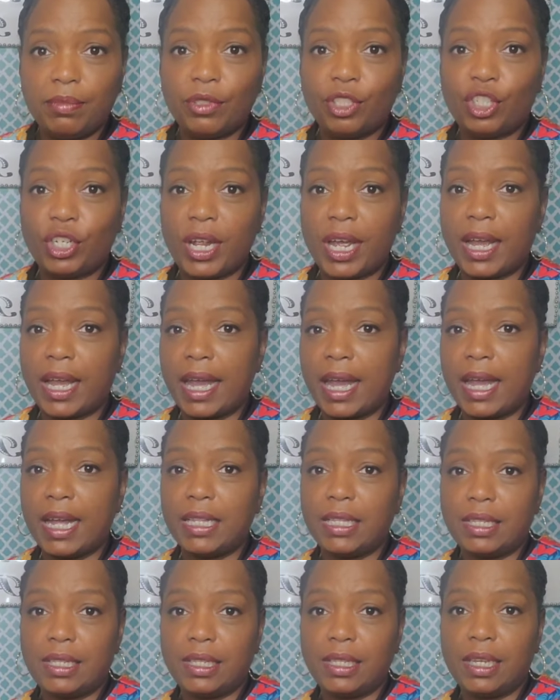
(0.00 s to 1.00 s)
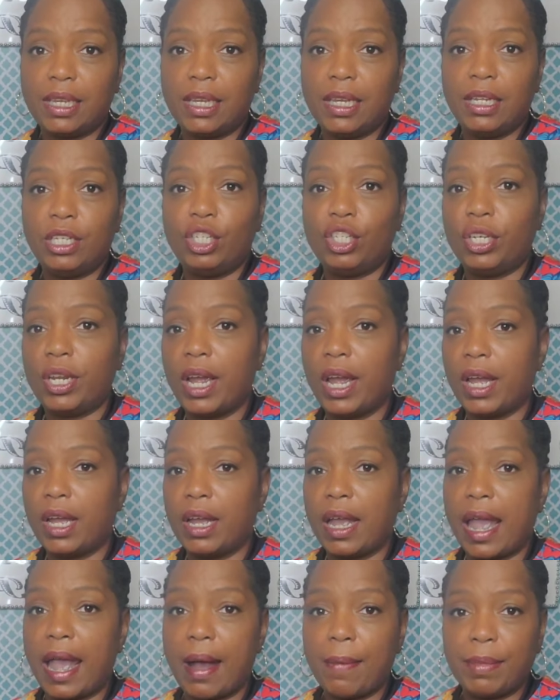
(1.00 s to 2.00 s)
Check Etsy, check
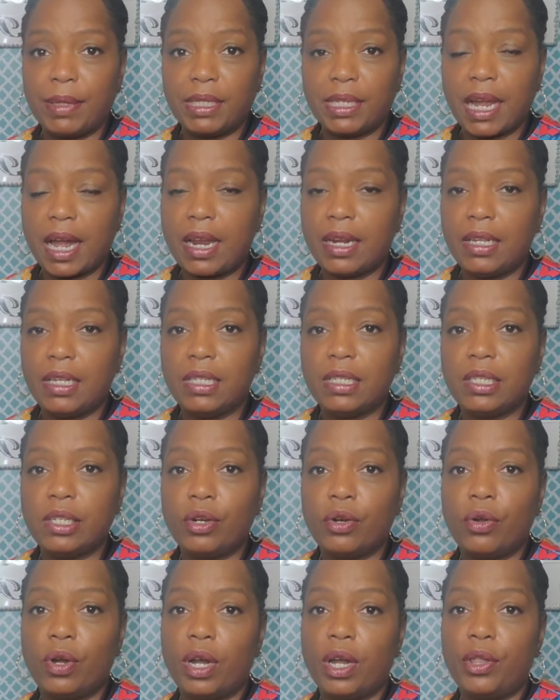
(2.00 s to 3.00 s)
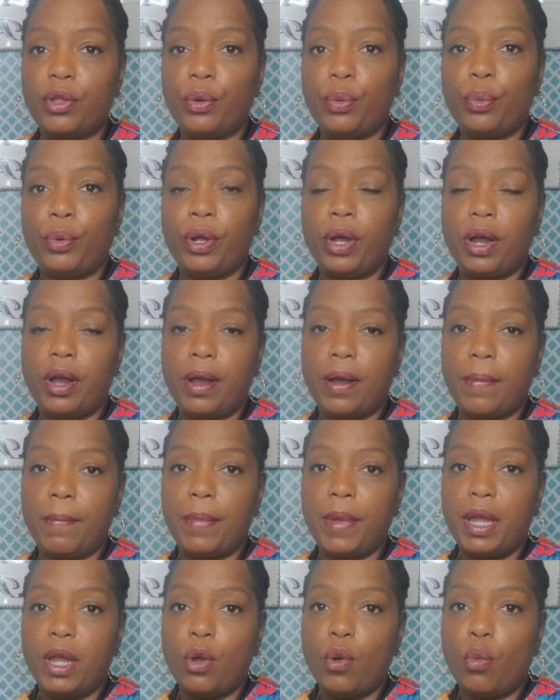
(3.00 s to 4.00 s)
Amazon, these little other
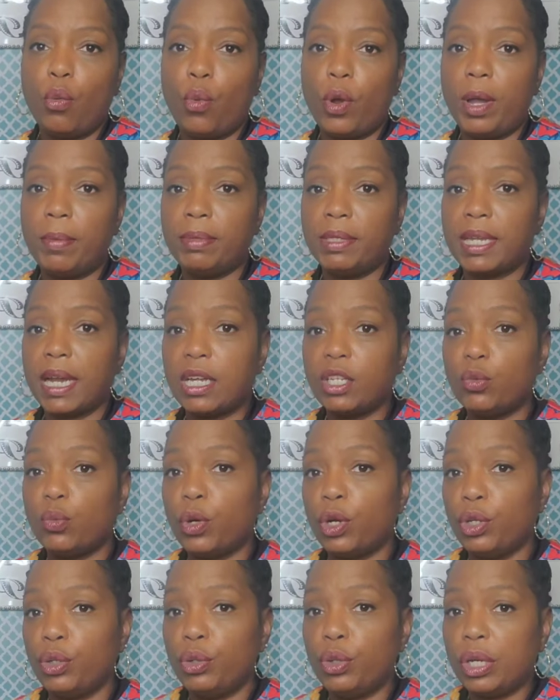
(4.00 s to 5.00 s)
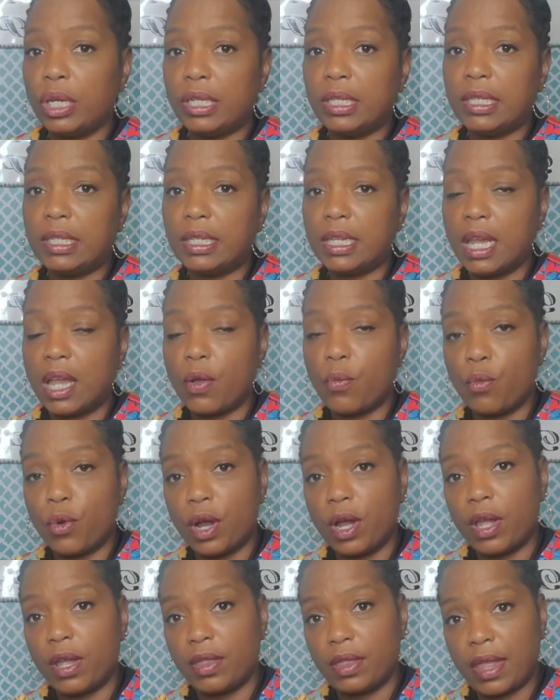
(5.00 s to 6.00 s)
websites where you can see
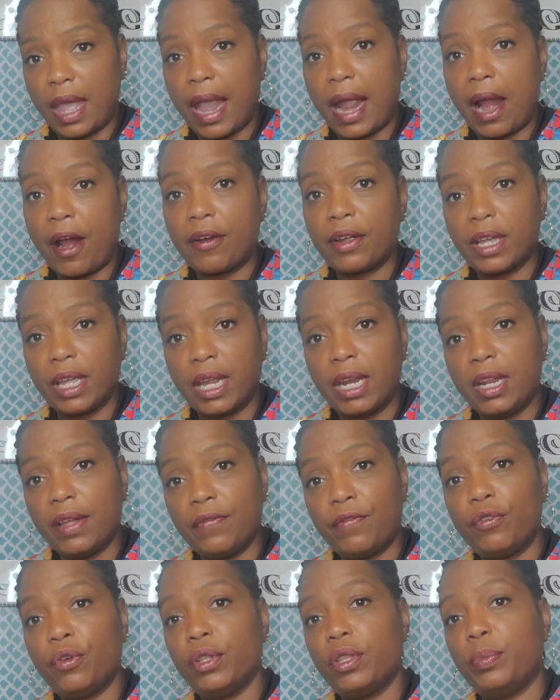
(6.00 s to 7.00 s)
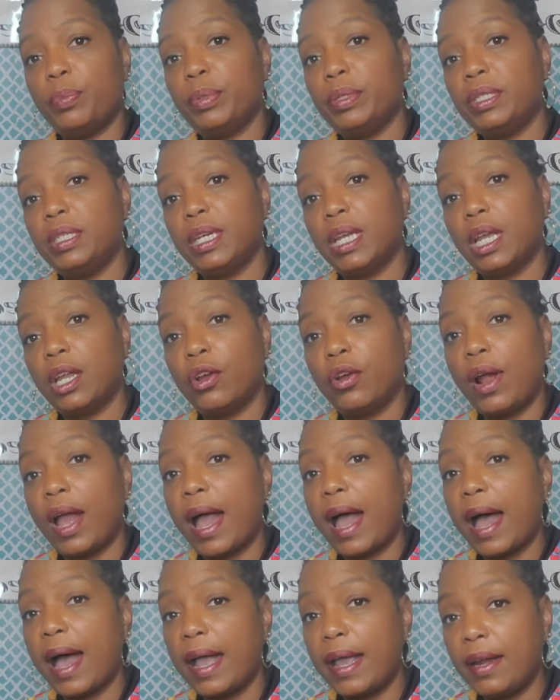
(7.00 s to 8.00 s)
what they are getting for the particular
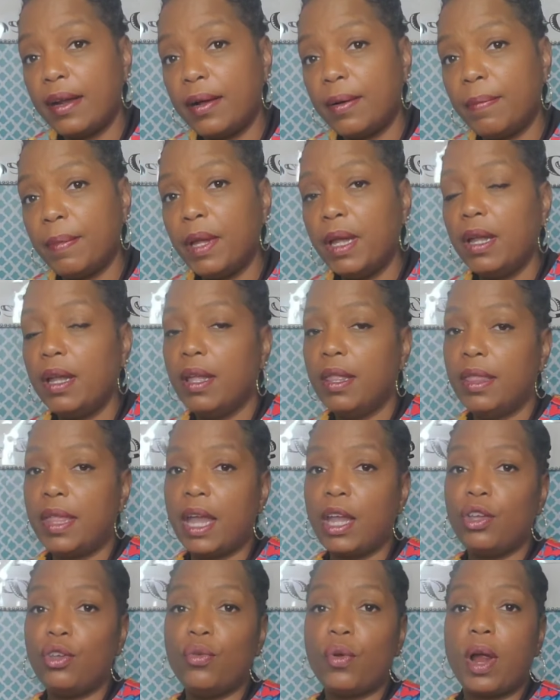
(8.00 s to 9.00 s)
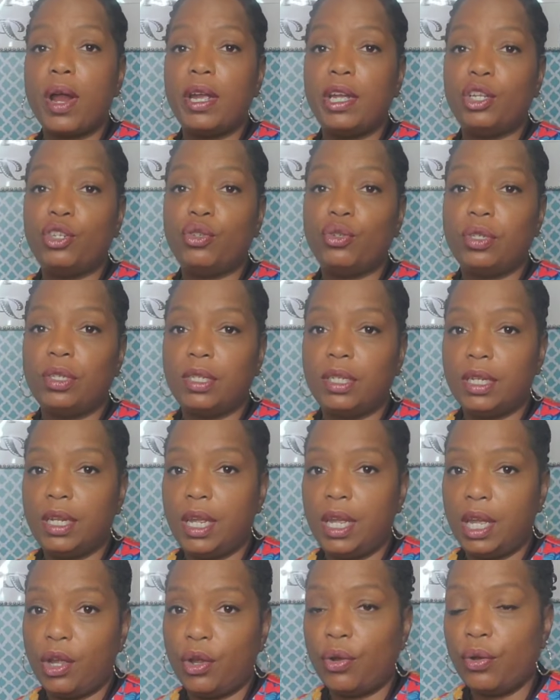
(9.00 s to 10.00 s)
item that you are interested
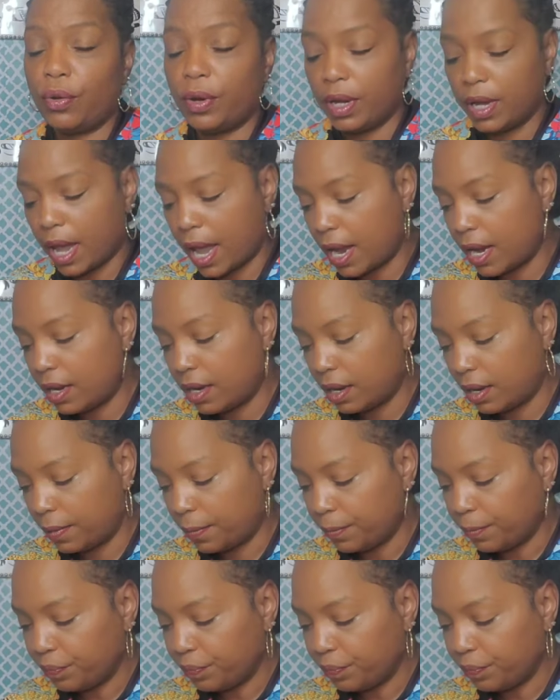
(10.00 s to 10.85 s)
in creating.